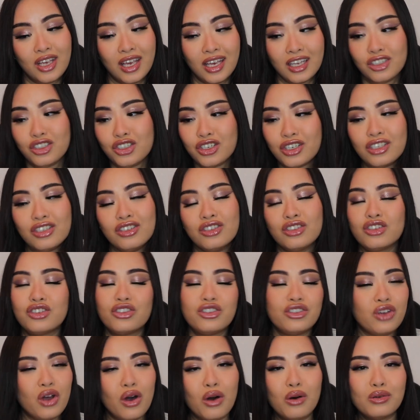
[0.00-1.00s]
it just
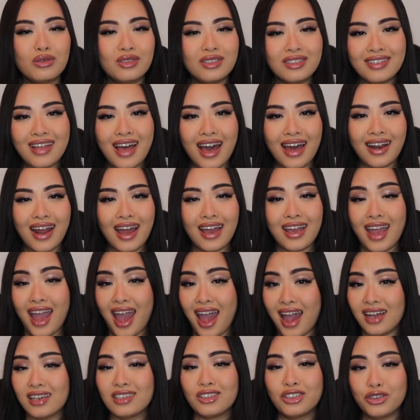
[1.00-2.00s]
shows that I
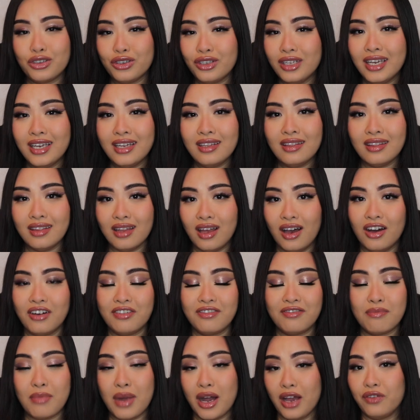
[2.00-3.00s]
actually
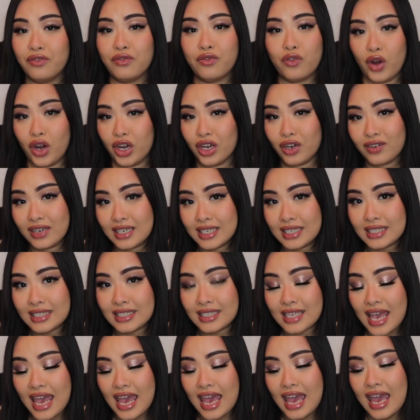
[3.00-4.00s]
love my
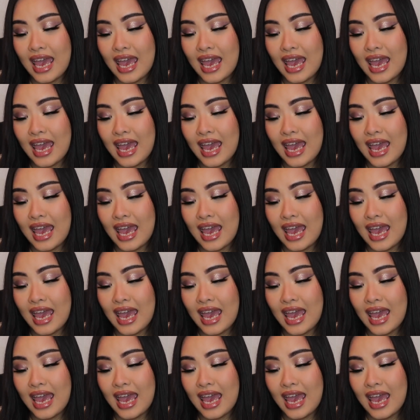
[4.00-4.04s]
fragrance